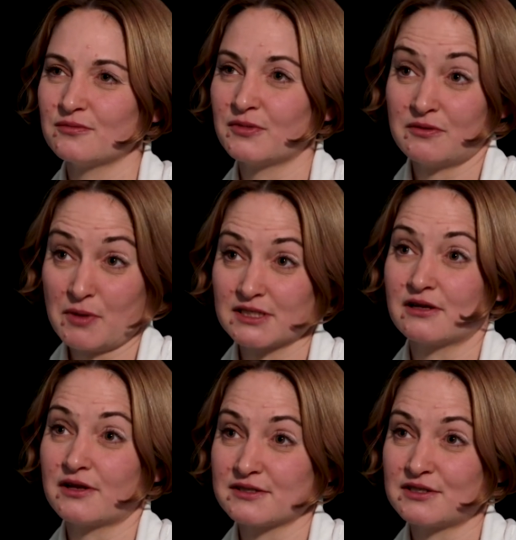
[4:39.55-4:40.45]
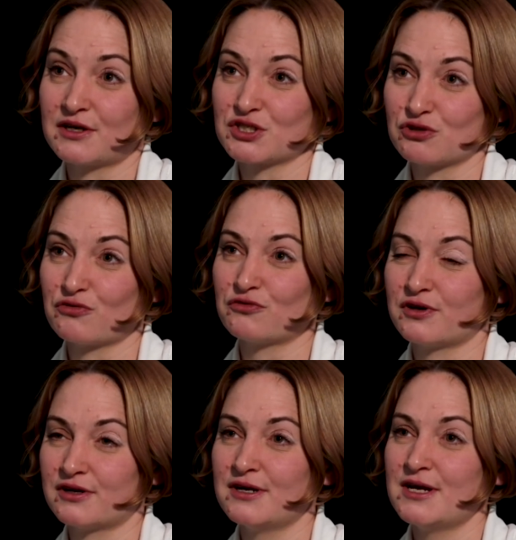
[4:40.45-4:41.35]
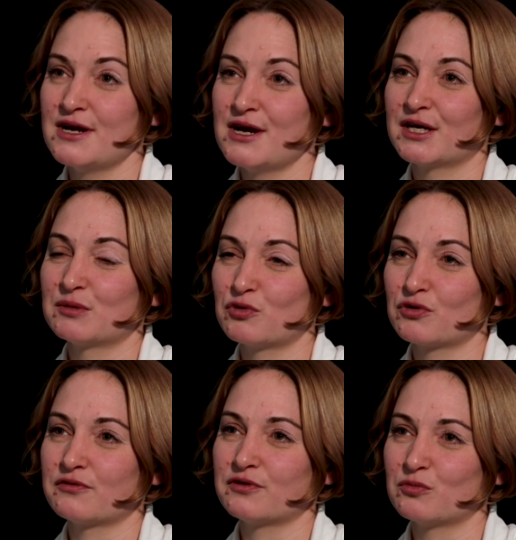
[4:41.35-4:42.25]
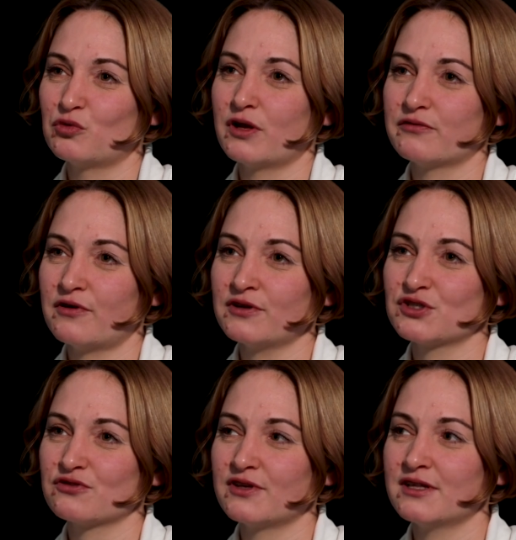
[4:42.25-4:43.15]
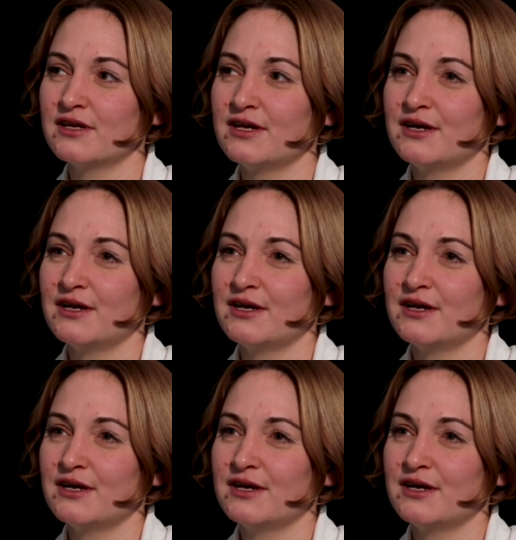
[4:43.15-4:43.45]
mathematical construction of a cryptographic Boolean function, then